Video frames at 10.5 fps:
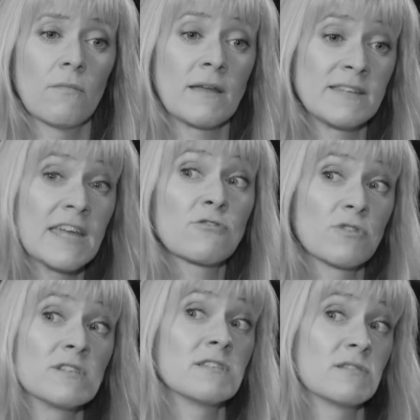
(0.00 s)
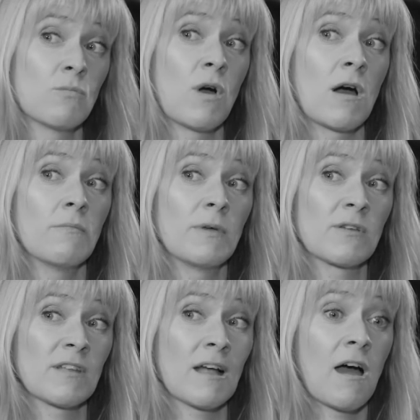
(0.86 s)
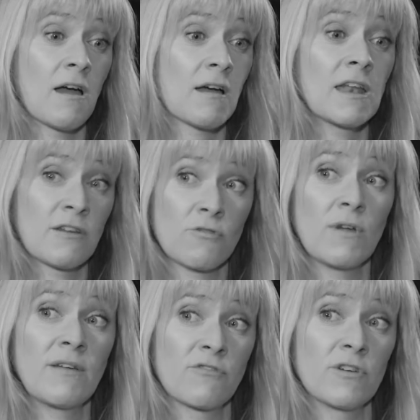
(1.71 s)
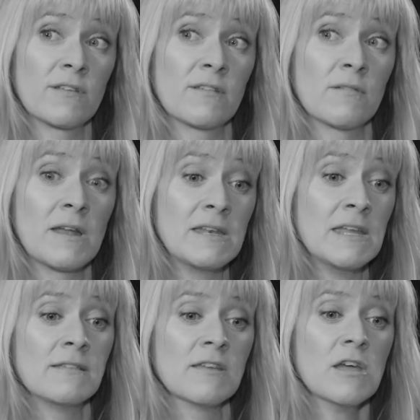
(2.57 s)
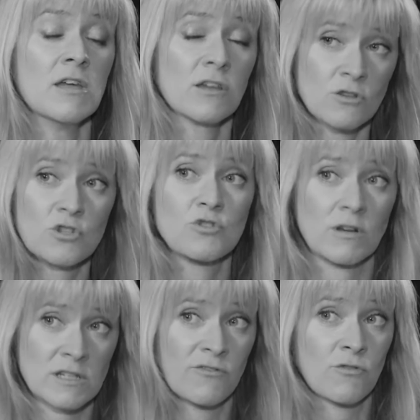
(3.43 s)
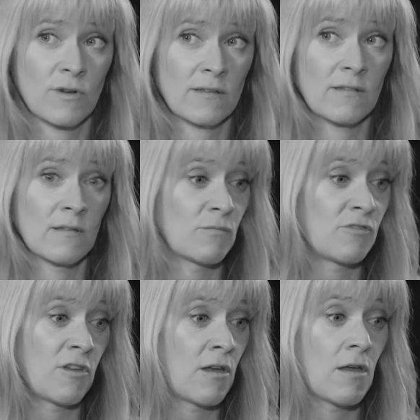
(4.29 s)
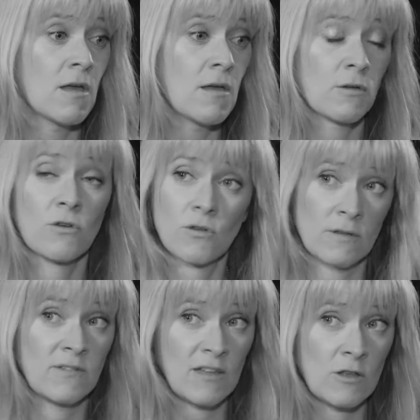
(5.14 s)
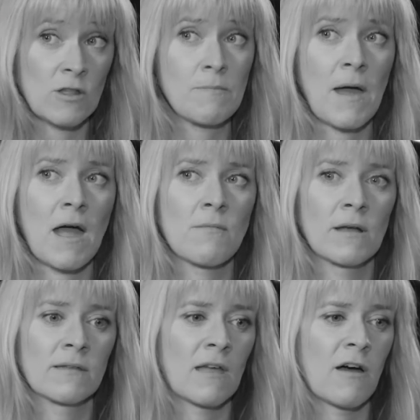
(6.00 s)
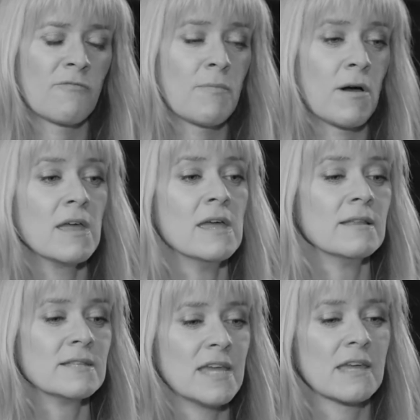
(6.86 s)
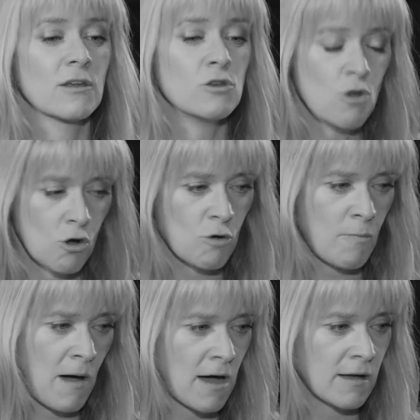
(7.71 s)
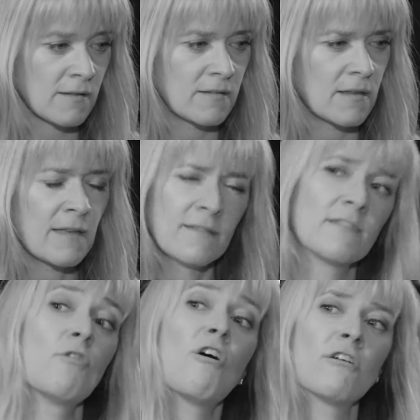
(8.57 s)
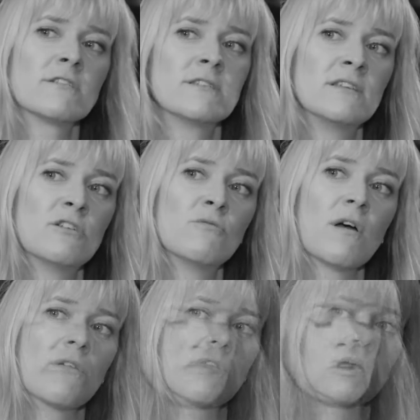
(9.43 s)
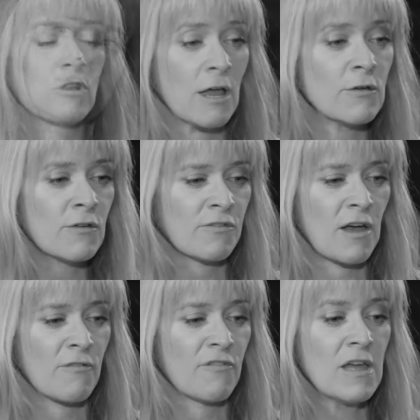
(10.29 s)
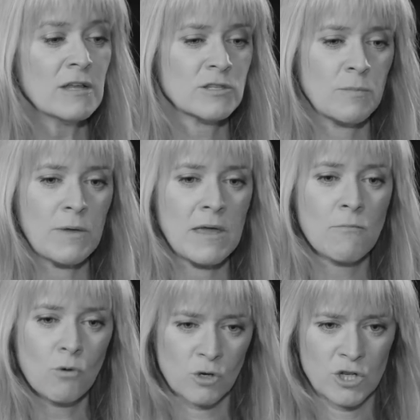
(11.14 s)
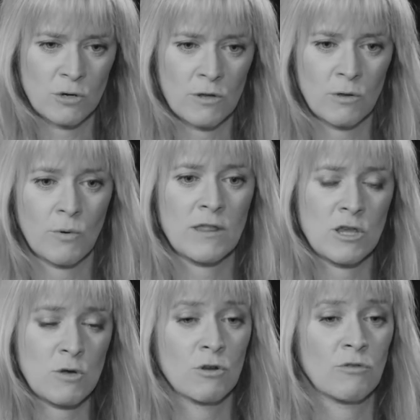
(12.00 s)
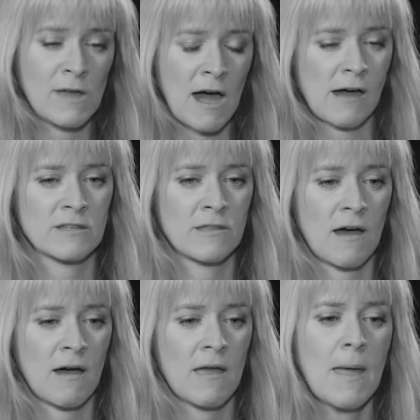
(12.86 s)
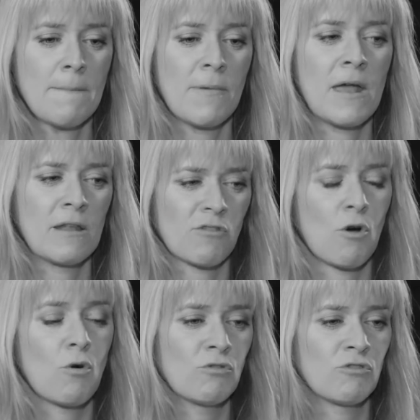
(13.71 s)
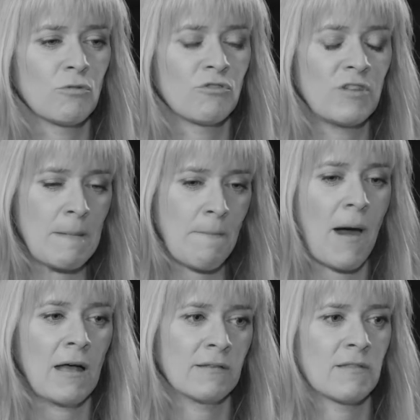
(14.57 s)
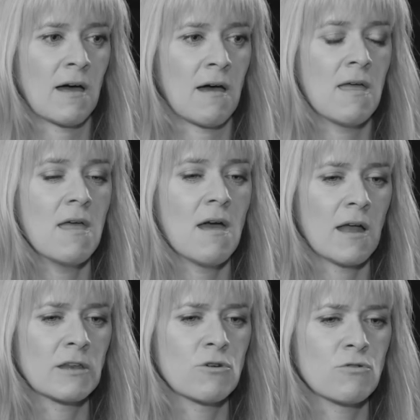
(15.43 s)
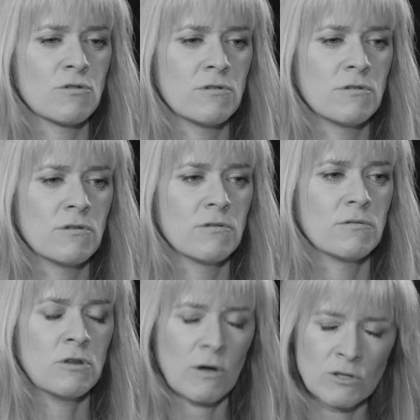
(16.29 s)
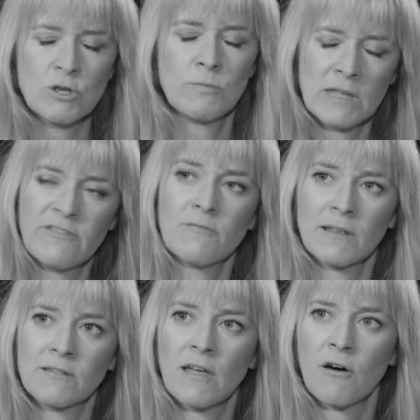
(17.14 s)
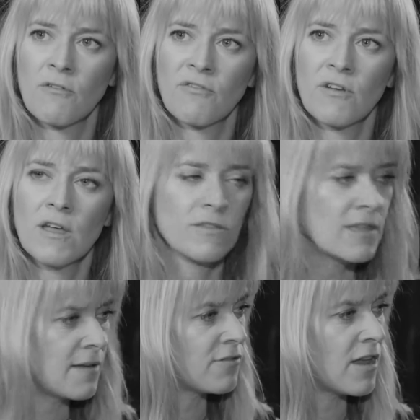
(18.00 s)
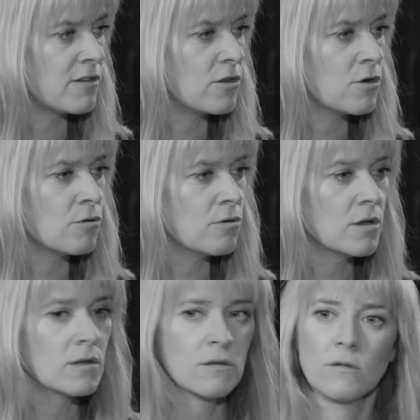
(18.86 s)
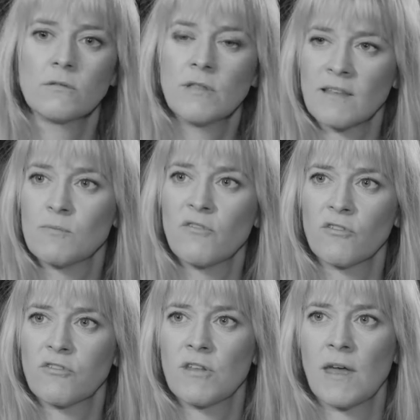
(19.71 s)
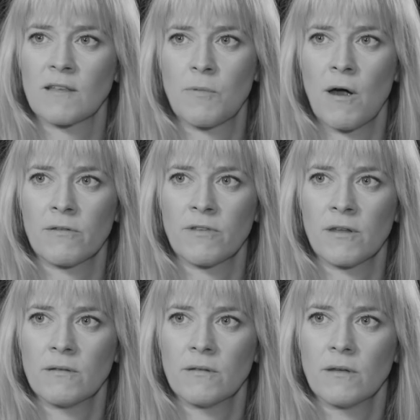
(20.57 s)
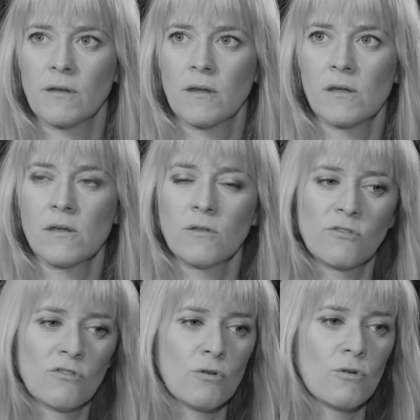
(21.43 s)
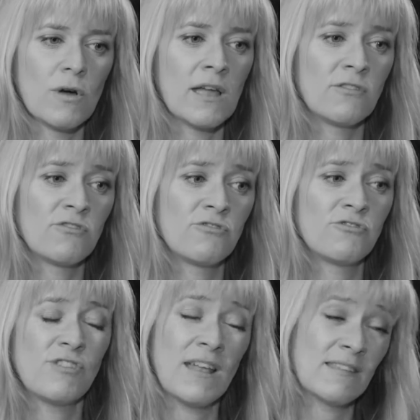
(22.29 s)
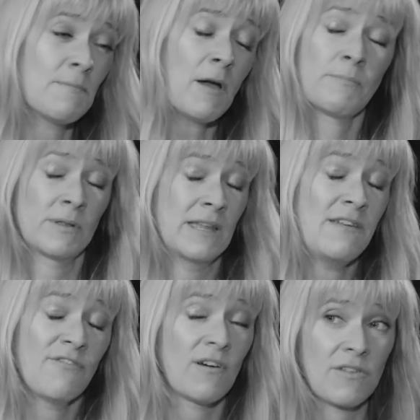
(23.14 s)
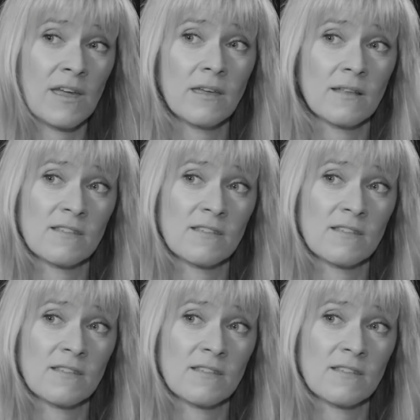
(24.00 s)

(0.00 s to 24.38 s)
I take criticism well because I kind of crave criticism. I need constructive criticism to continually better myself. But taking knockbacks is still hard to deal with. You allow yourself to be emotional in the way that you want to react to that, but then it's also seeing past that and going, no, I do believe in myself. They've said no, let's move on to the next person. So it's about belief, I think.